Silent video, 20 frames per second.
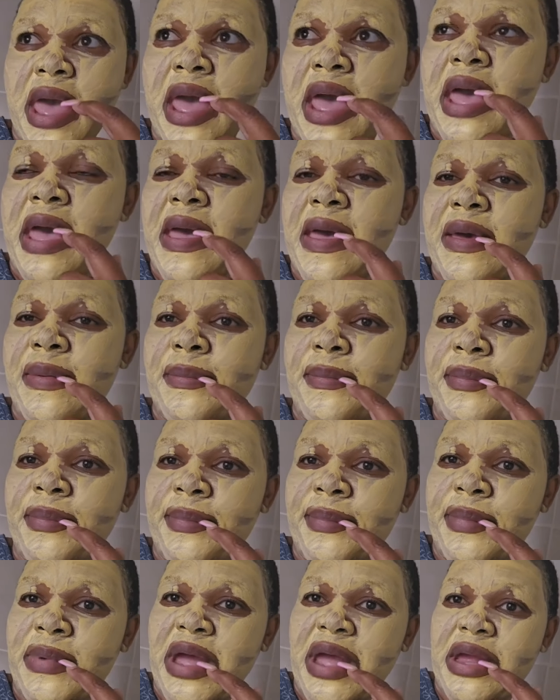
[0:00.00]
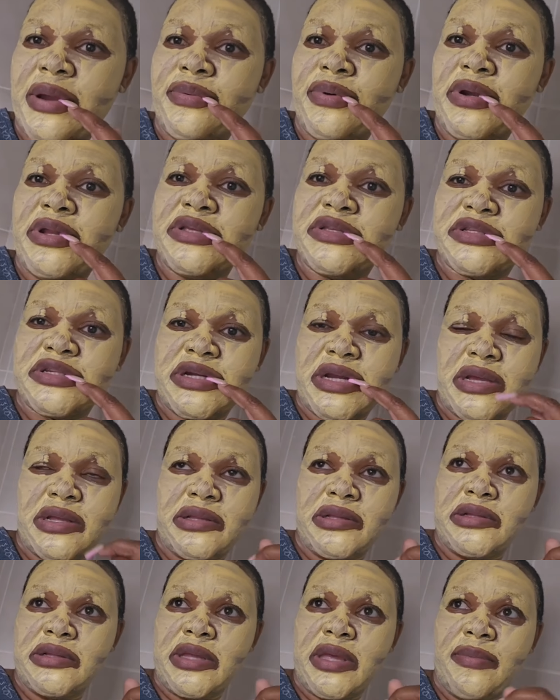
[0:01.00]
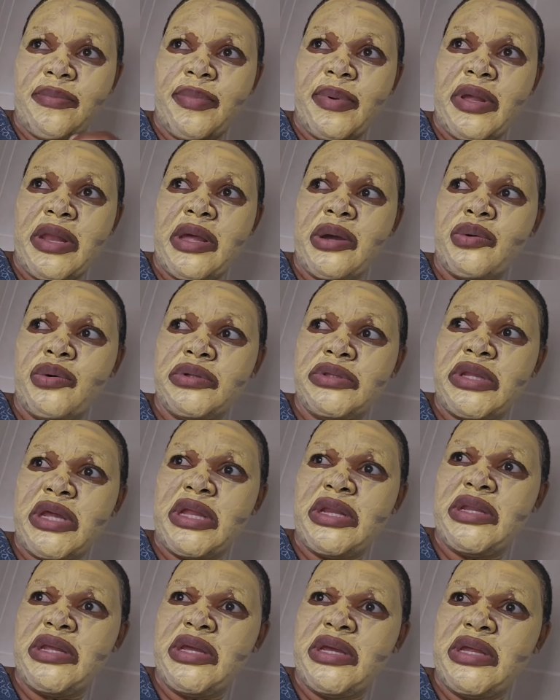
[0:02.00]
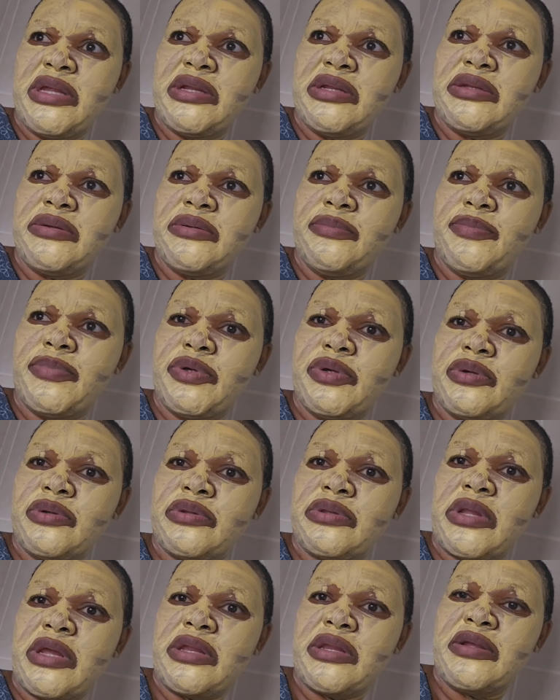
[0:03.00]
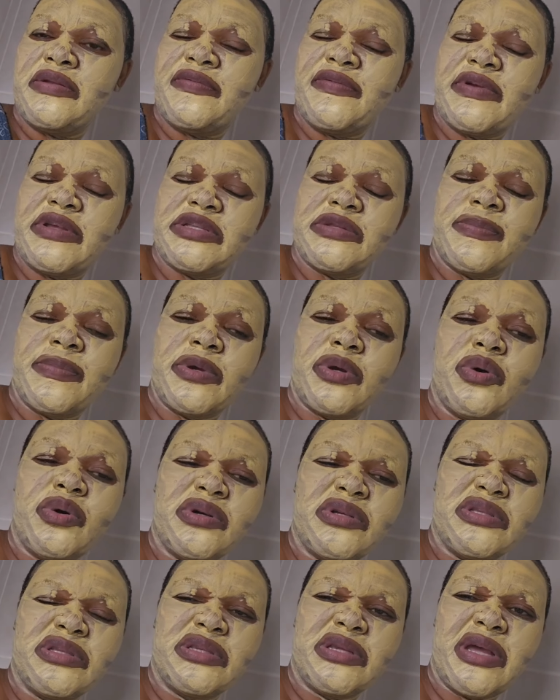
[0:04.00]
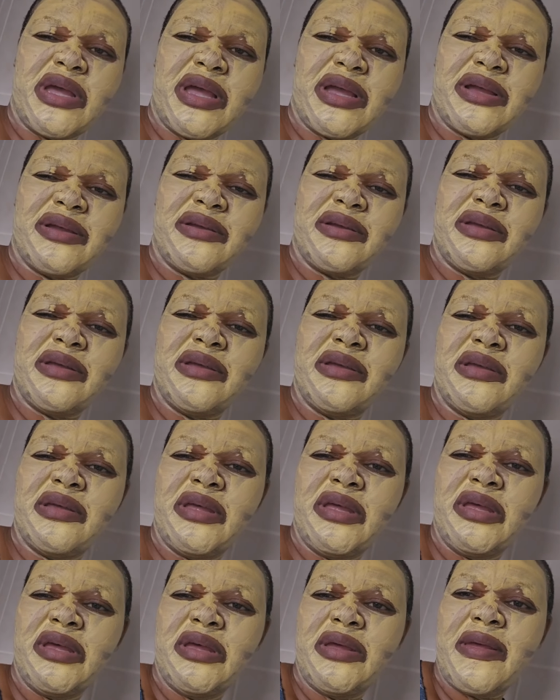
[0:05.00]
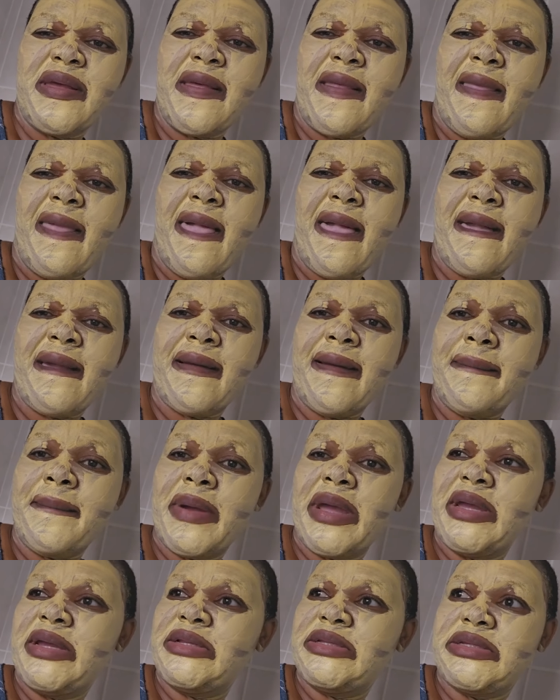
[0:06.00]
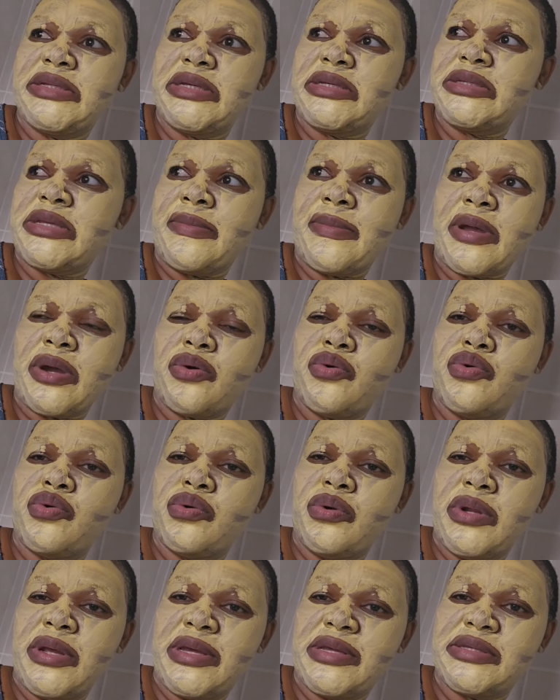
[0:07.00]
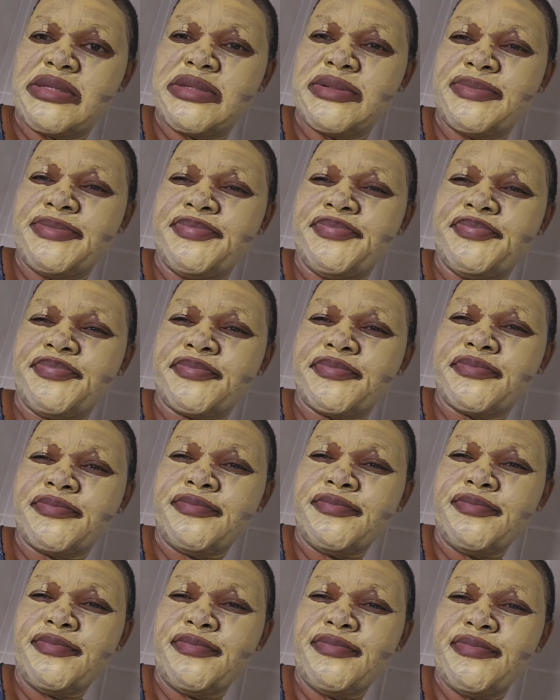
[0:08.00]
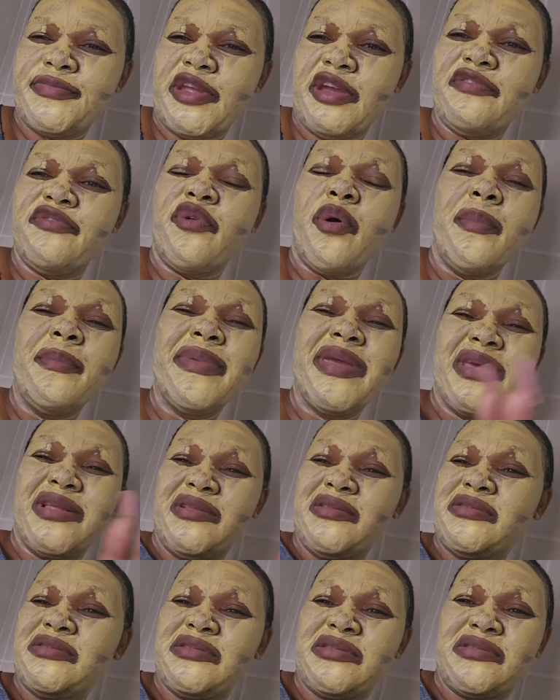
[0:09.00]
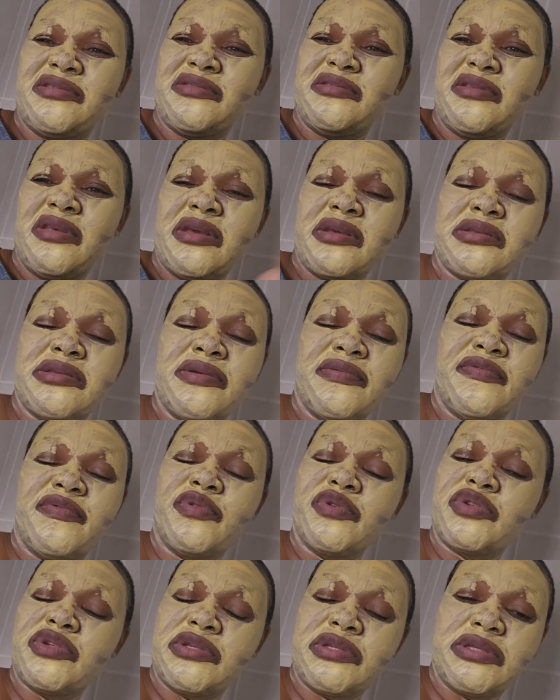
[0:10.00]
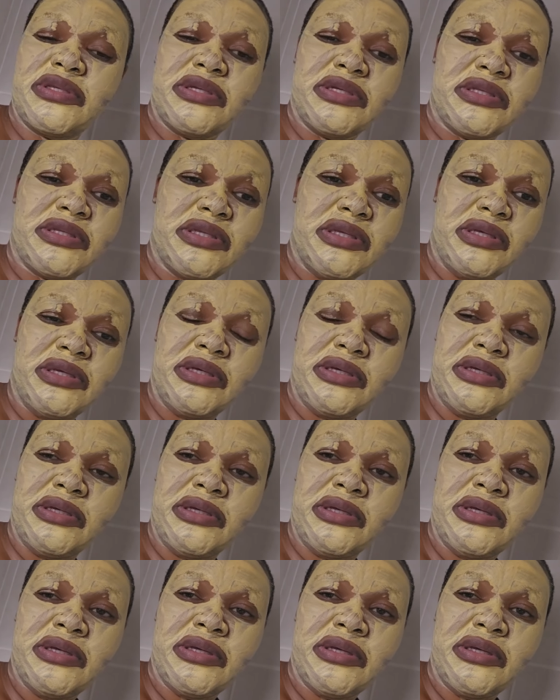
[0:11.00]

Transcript: Um I really struggle ngempela with Daniel Daniel fast because um, I know my ideas are my coolers for meals except for just eating